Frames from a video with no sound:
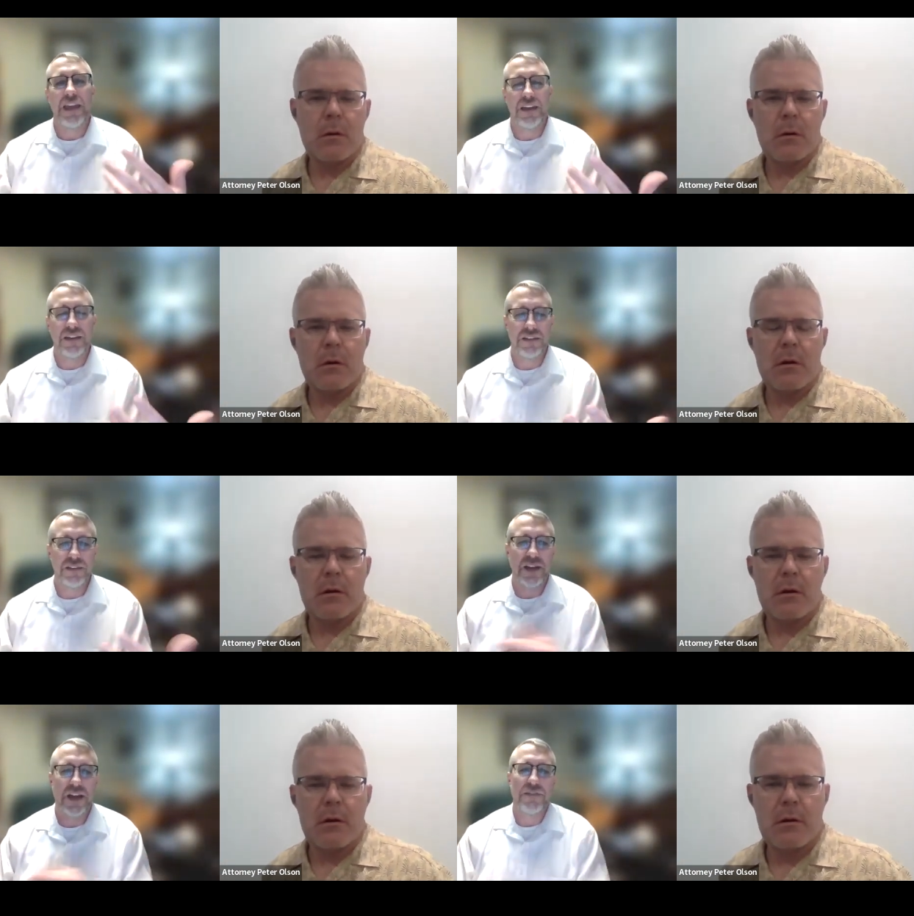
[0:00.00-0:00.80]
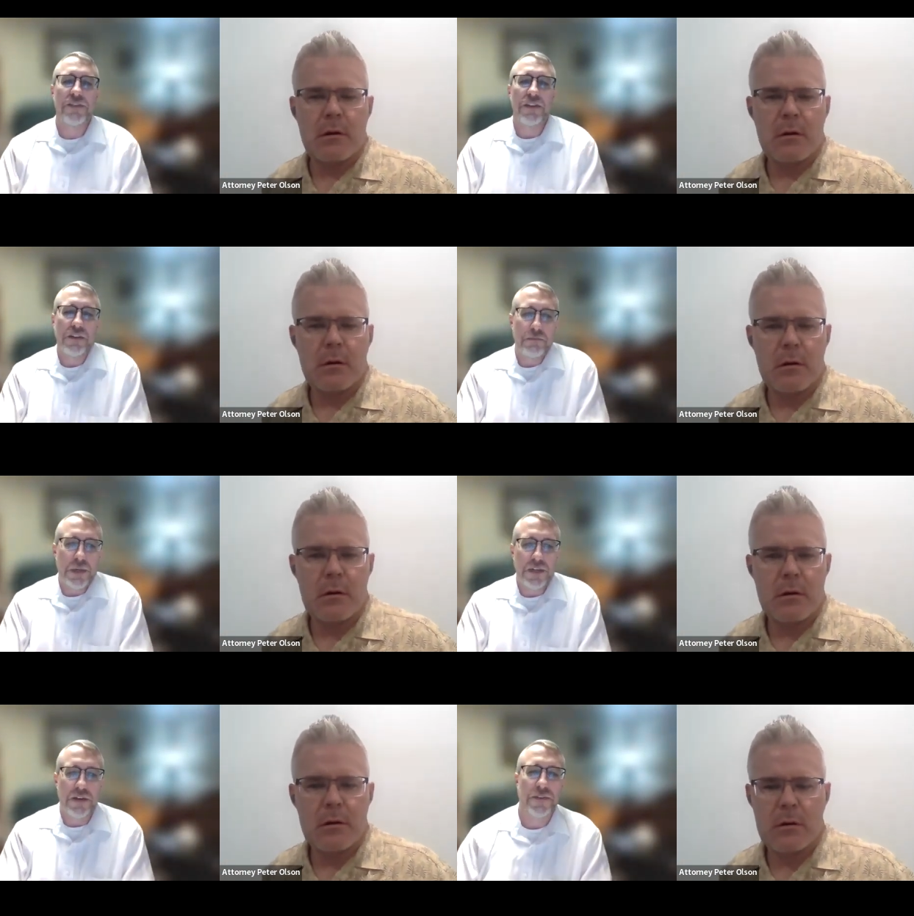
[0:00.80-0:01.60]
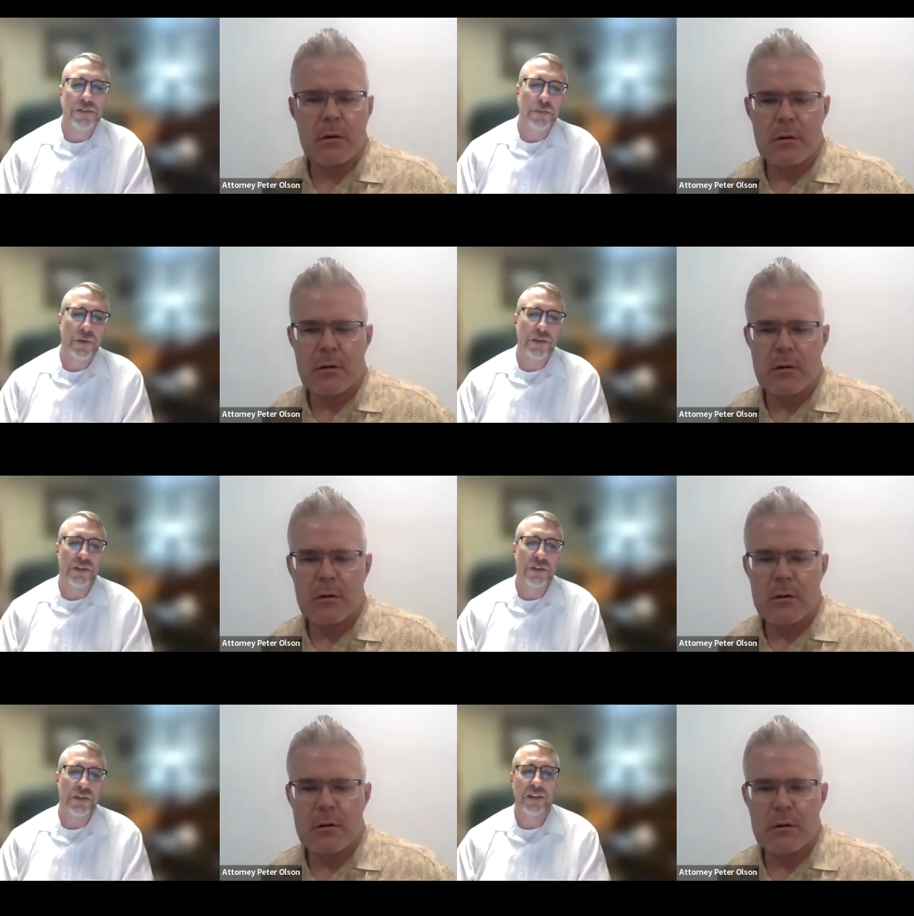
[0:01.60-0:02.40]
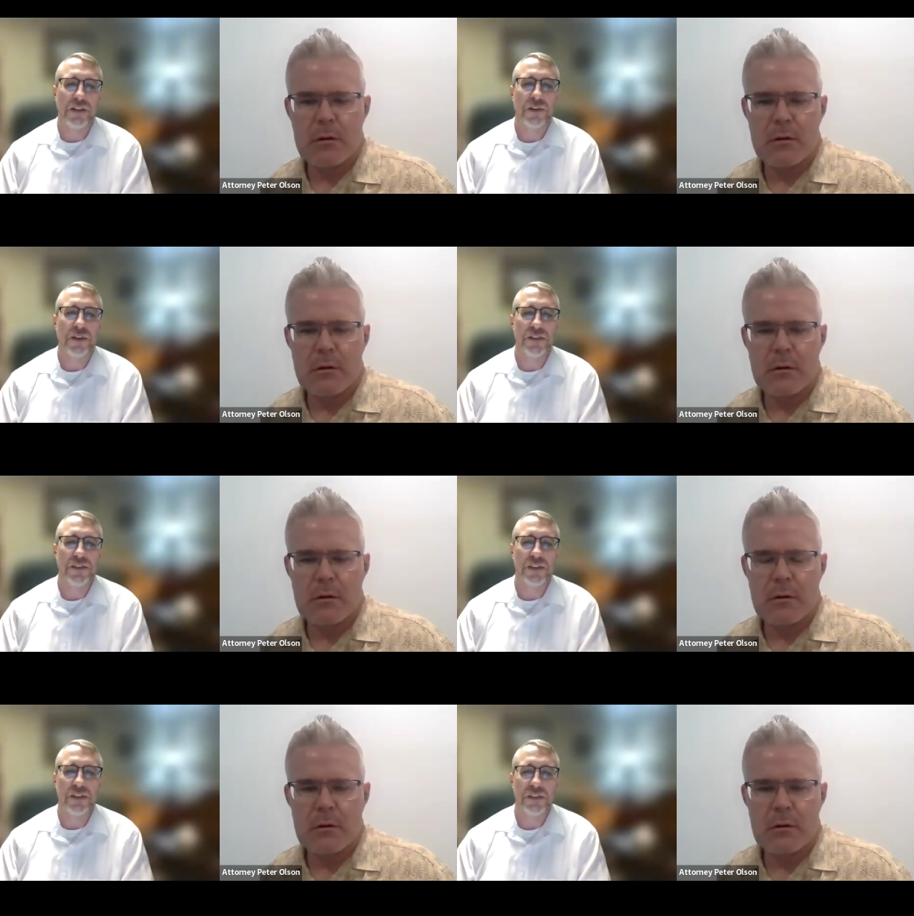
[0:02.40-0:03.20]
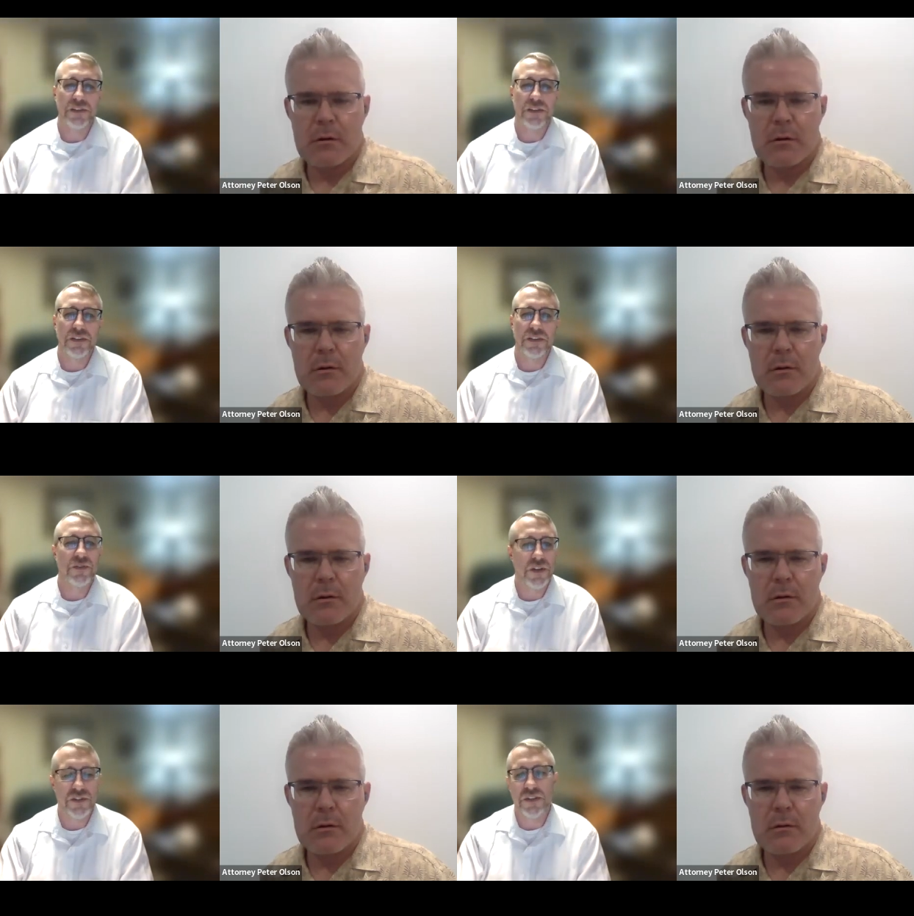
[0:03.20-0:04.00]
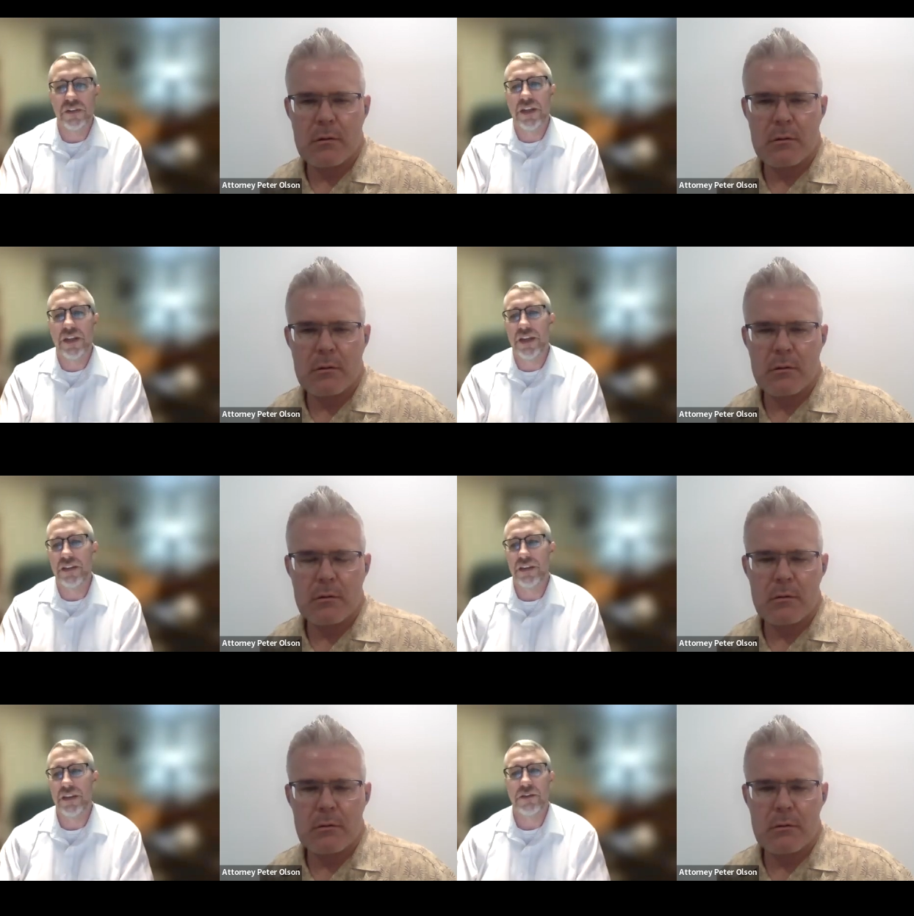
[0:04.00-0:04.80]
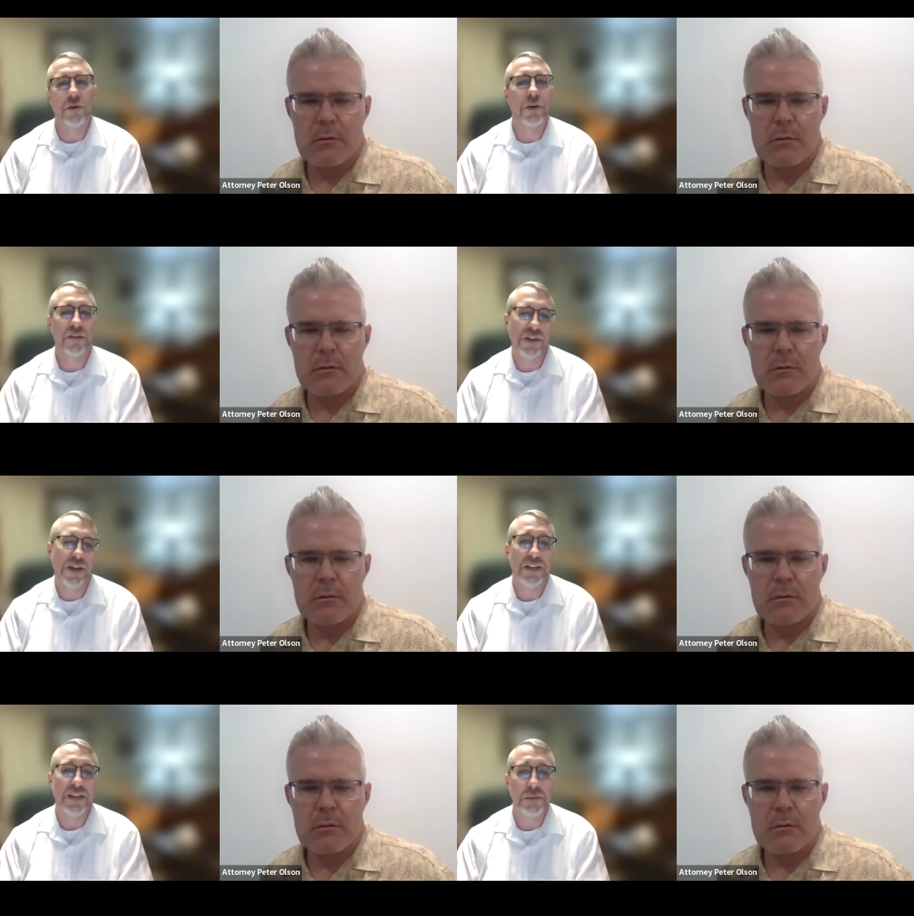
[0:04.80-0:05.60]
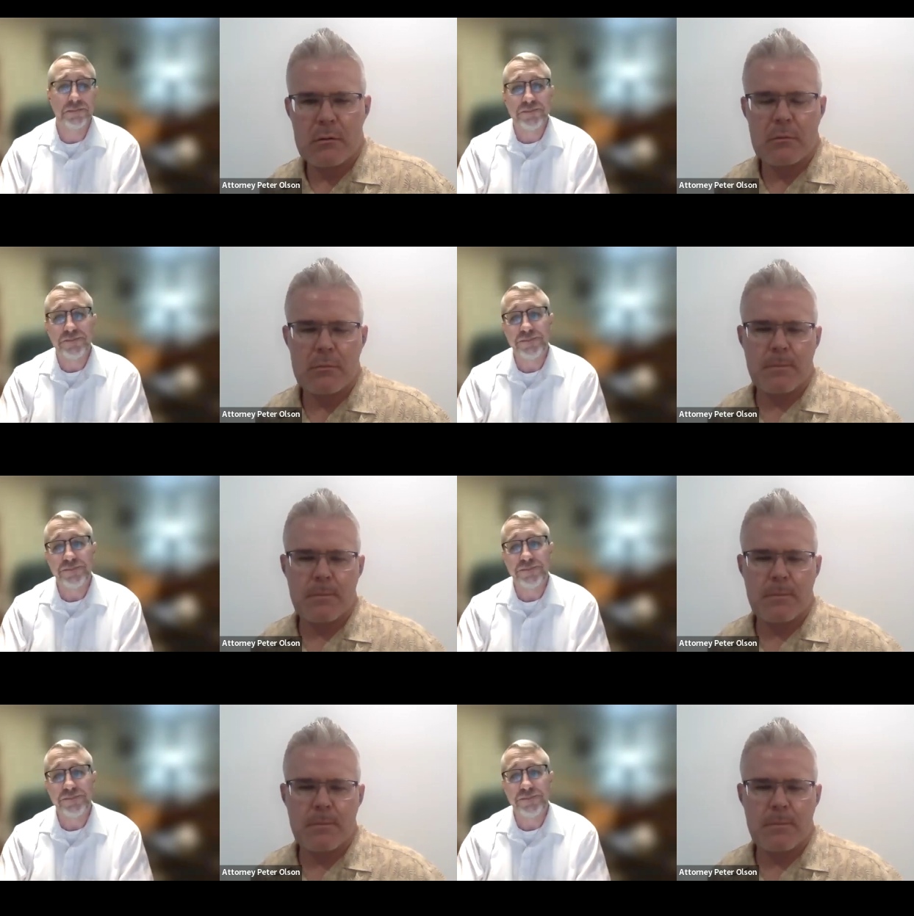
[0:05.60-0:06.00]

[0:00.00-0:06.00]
Speaker 1: and obviously the big difference with the secular is is the introduction and the authority of the gospel.